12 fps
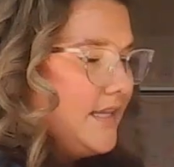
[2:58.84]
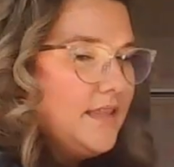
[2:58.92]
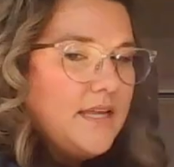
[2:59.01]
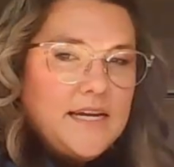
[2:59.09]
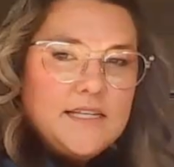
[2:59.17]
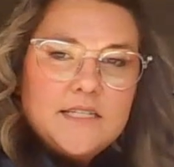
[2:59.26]
I
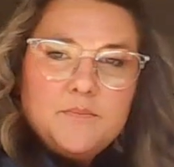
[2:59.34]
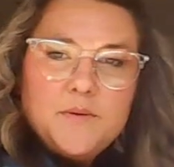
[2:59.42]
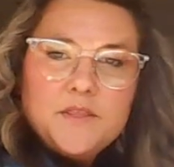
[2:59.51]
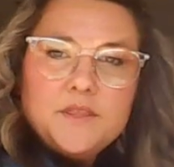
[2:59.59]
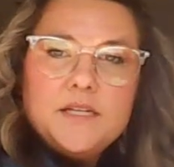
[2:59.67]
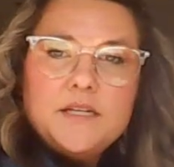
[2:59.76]
like to
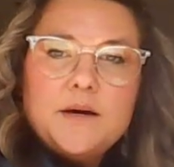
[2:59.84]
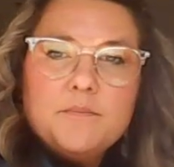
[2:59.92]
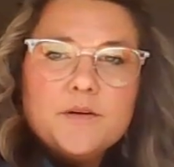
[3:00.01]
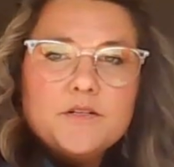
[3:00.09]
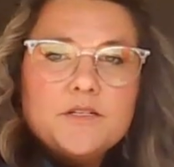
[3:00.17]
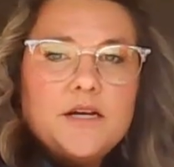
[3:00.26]
put the
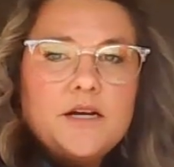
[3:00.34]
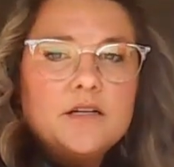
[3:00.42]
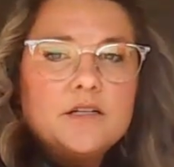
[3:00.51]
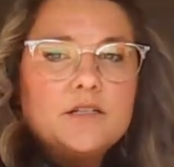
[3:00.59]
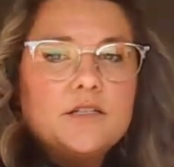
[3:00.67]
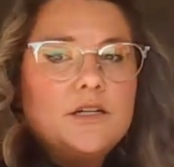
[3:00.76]
numbers
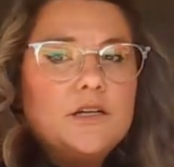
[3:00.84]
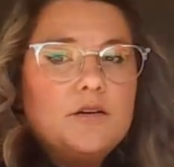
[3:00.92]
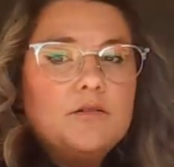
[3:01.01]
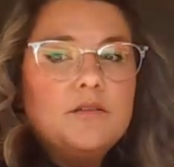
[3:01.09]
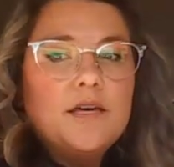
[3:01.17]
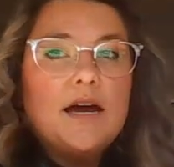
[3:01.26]
there to
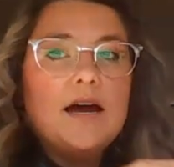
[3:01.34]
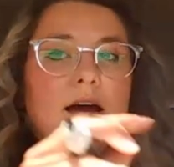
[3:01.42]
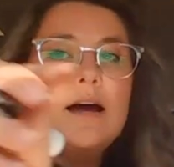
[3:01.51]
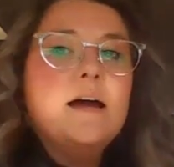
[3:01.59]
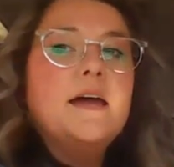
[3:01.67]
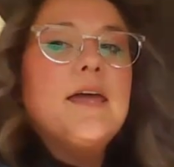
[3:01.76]
know that
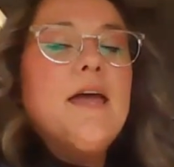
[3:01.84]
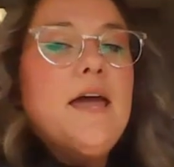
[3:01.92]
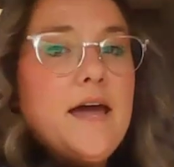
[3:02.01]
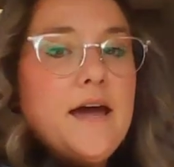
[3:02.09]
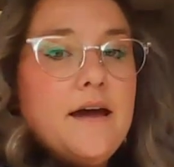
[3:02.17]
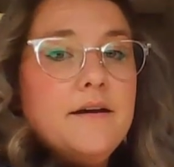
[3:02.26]
I
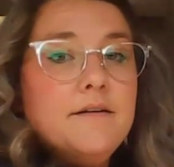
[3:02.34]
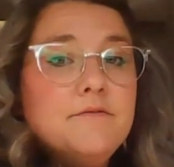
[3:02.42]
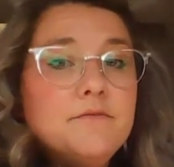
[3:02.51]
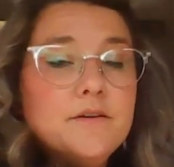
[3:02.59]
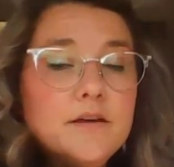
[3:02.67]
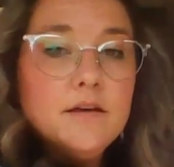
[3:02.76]

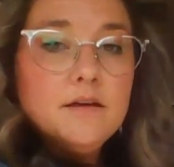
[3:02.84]
have